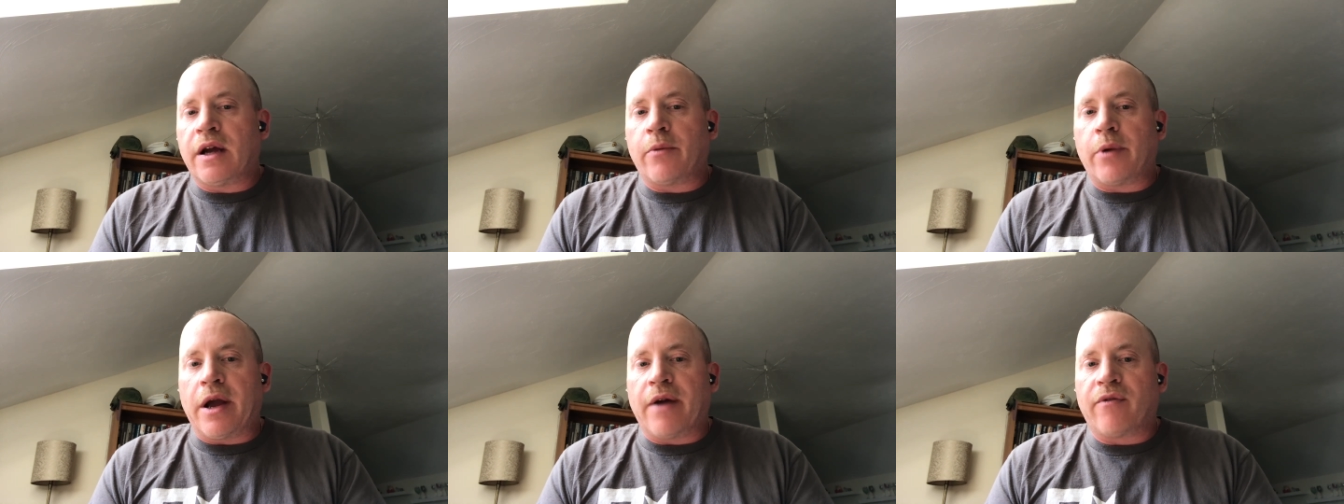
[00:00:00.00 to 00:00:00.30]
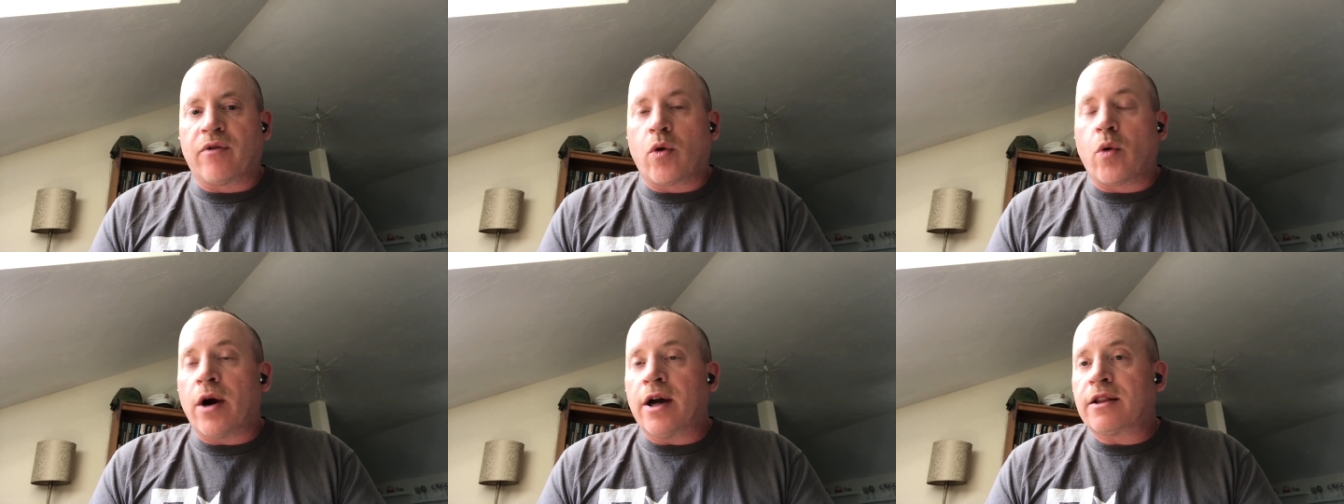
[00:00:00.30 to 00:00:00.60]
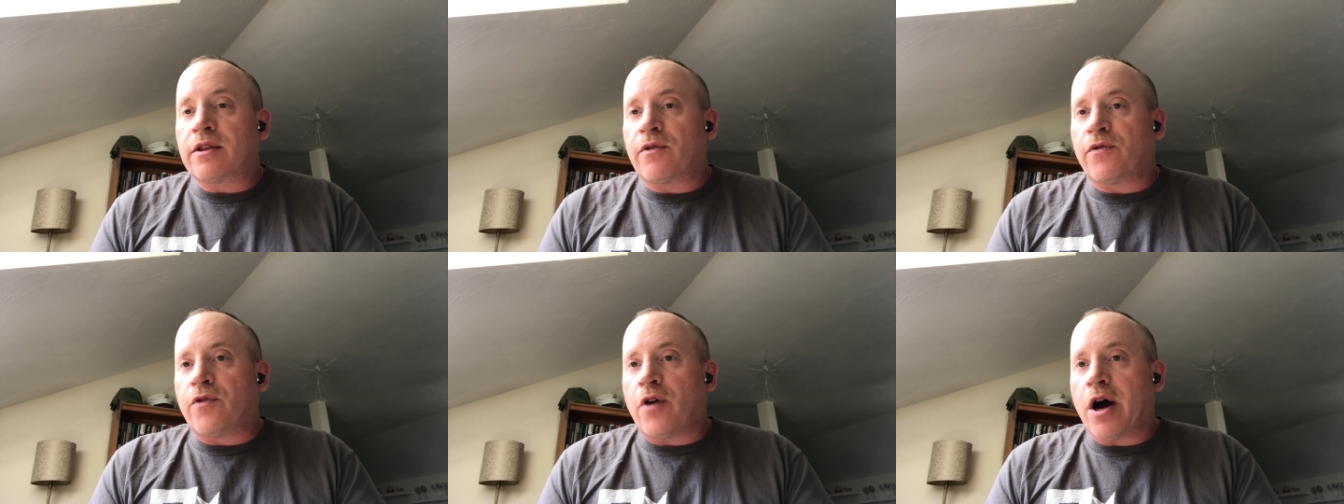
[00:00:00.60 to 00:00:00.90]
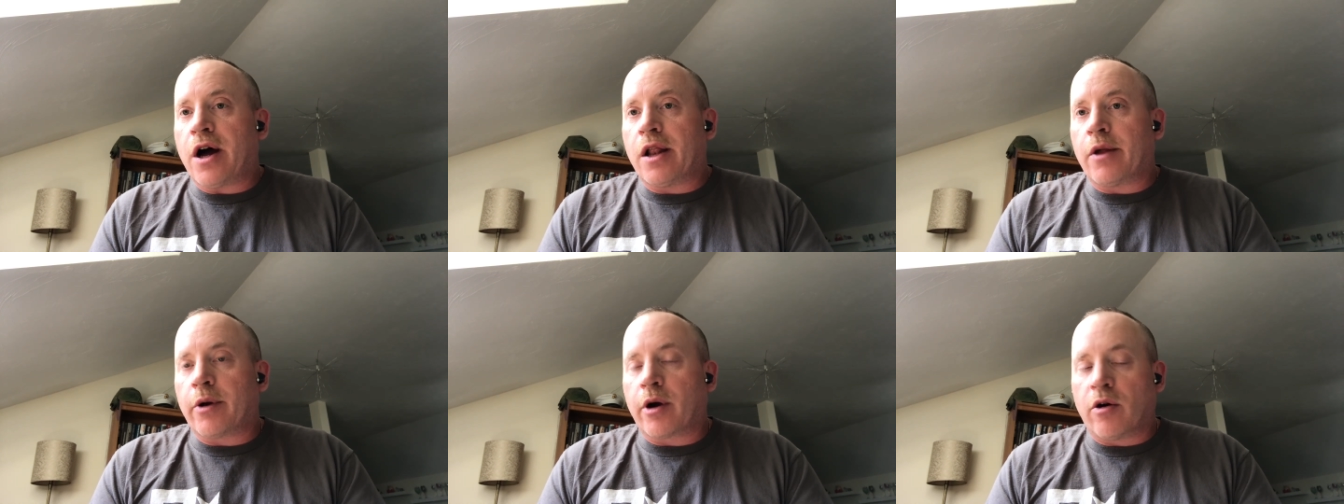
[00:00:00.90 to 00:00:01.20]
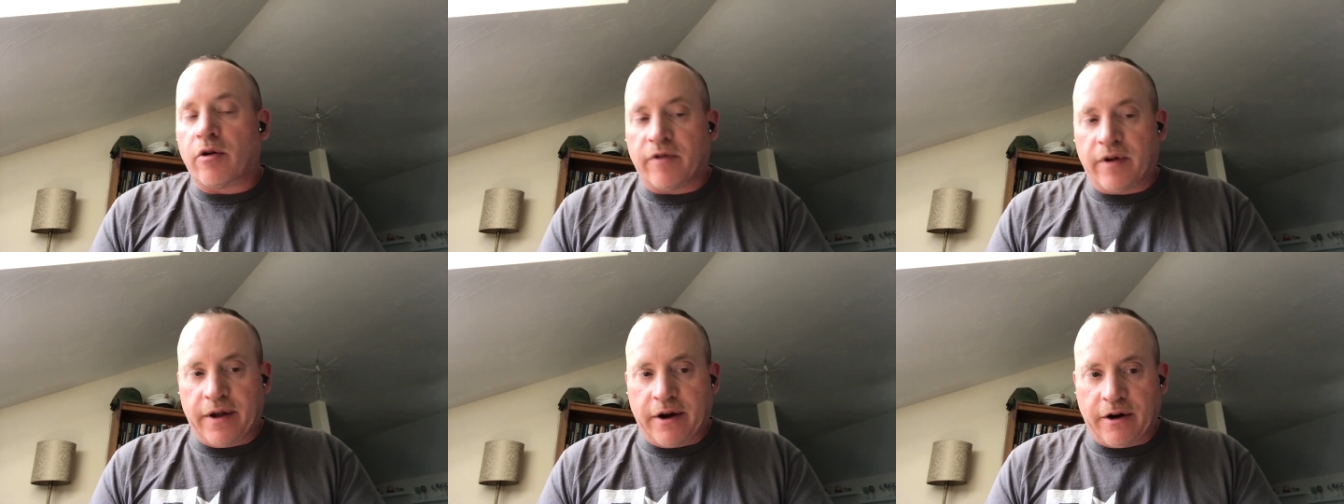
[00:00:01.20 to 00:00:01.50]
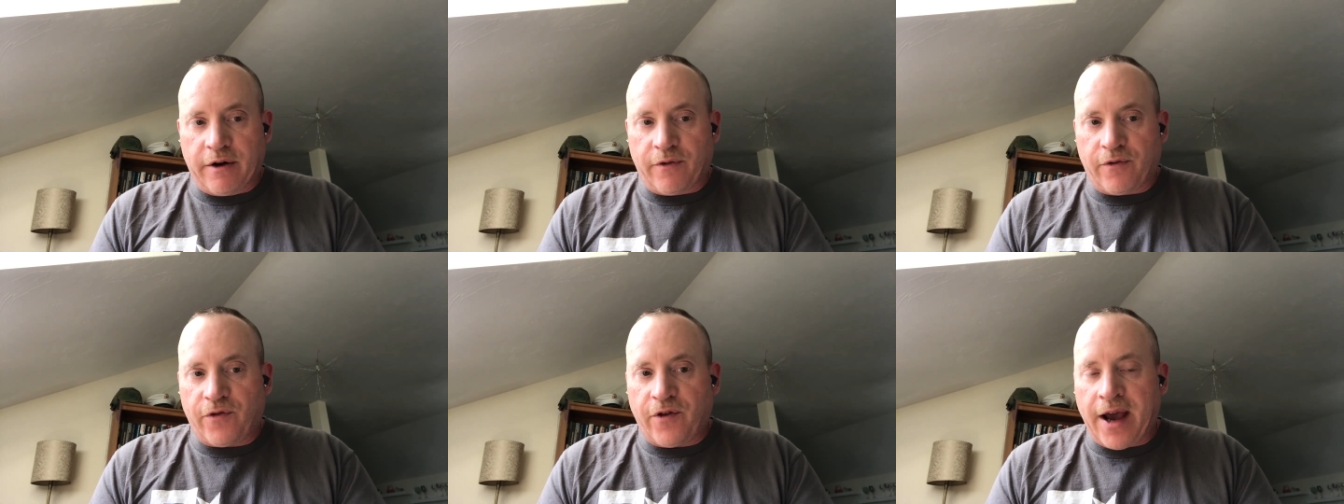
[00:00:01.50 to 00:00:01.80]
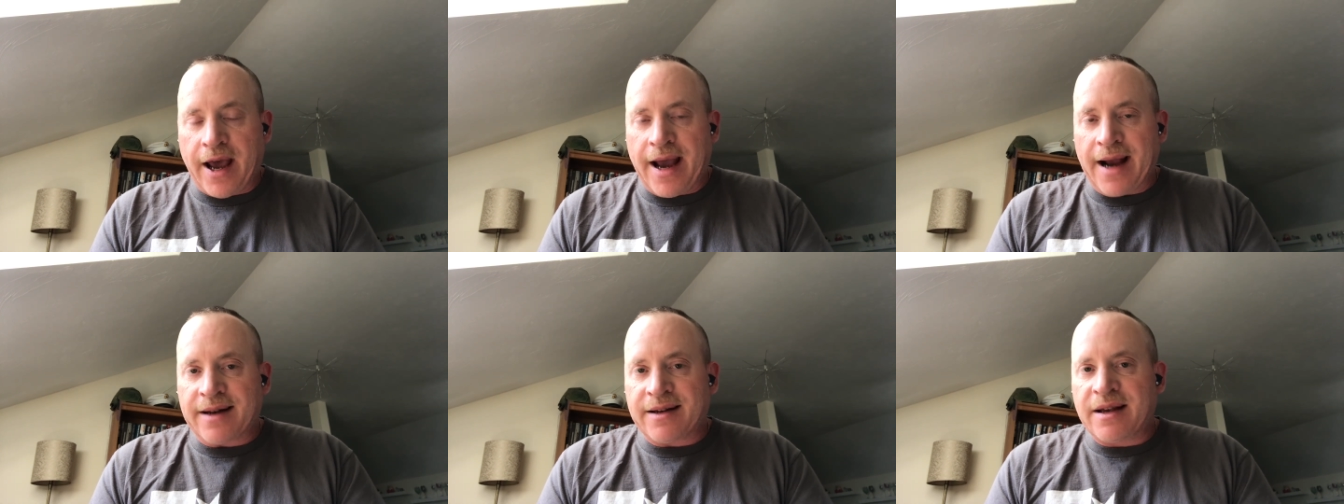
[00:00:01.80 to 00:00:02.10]
We have quite the following over there. In
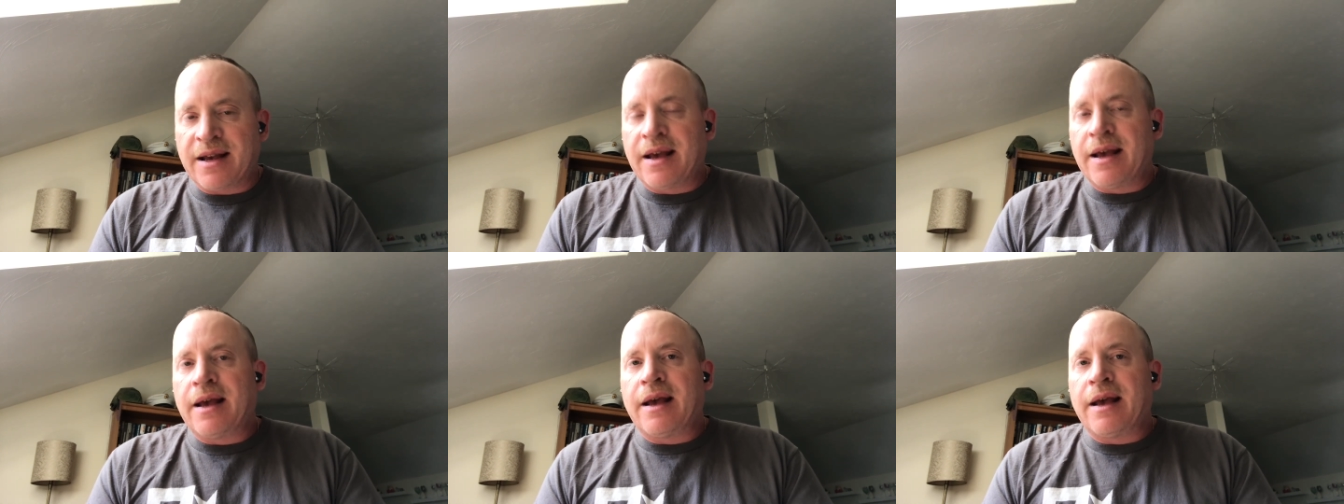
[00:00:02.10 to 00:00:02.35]
fact,